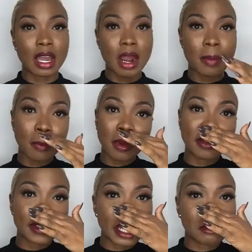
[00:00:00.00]
remember in
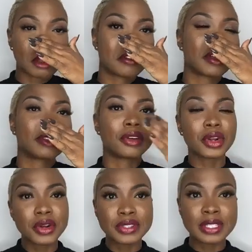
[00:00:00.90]
the documentary, the
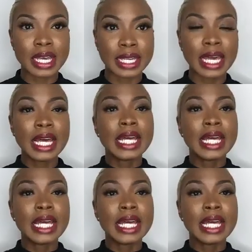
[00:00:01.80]
nurse said